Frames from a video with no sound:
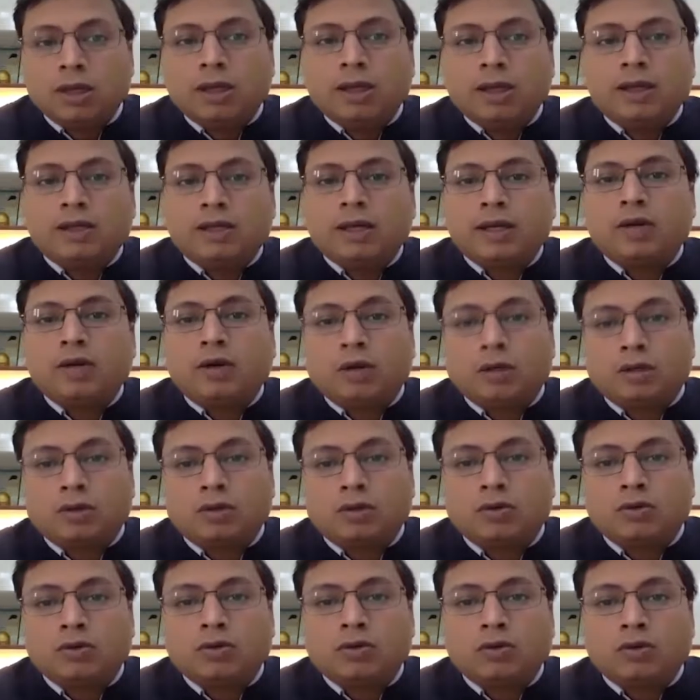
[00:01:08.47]
It can
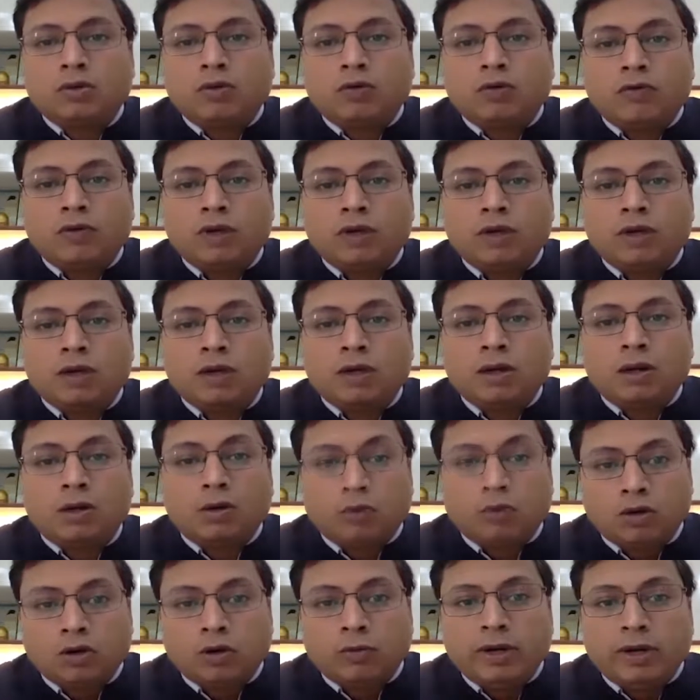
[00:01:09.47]
also offer
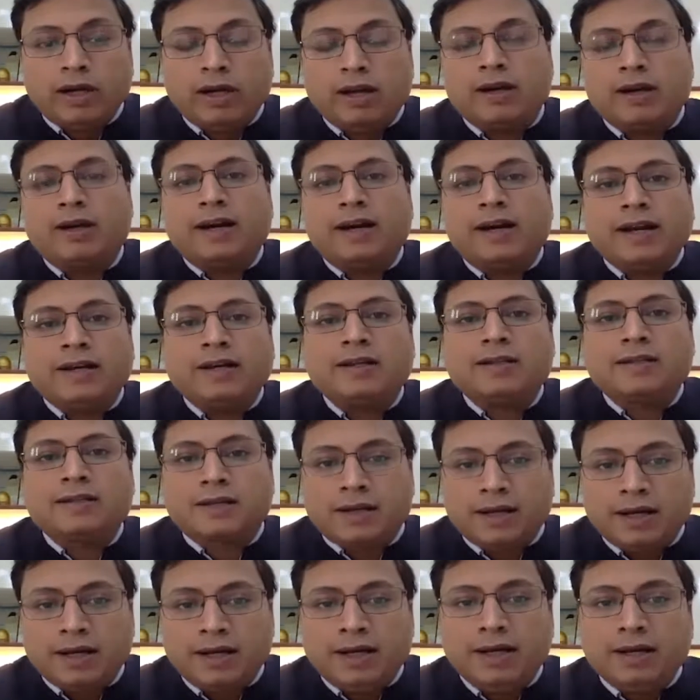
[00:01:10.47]
automated retinal
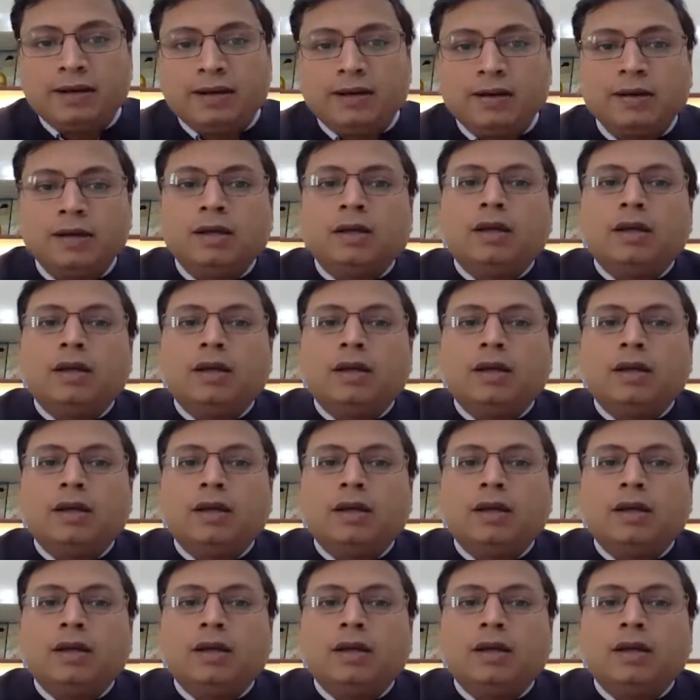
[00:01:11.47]
screening